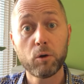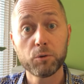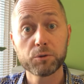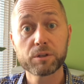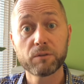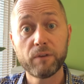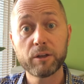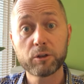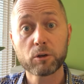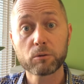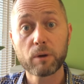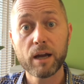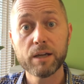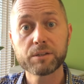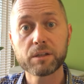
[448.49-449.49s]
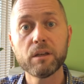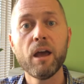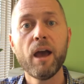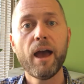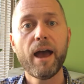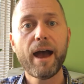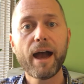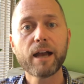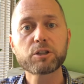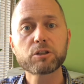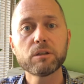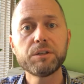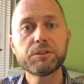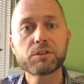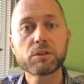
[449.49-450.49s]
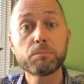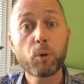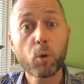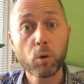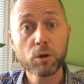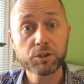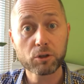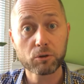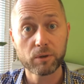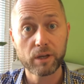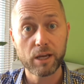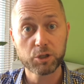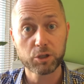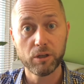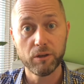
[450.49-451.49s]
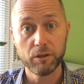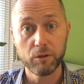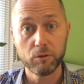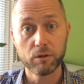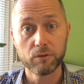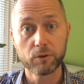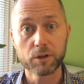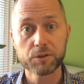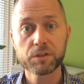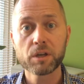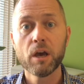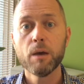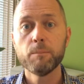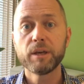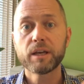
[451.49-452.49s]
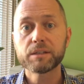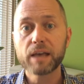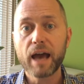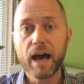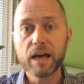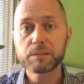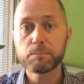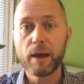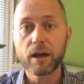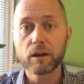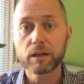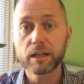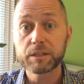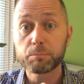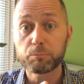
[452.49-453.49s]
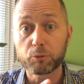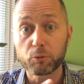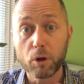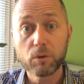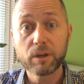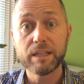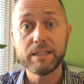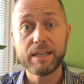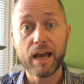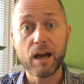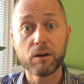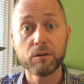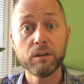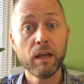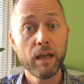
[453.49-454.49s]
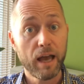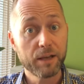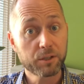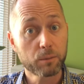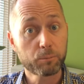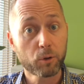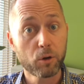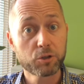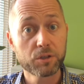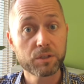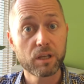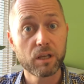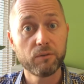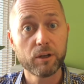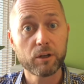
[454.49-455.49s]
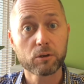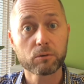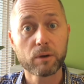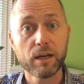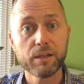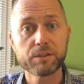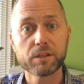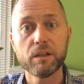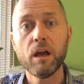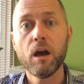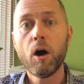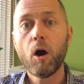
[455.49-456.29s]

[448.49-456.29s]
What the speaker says: hole's event horizon actually supports creation in the universe, because as matter gets broken down as it approaches the event horizon,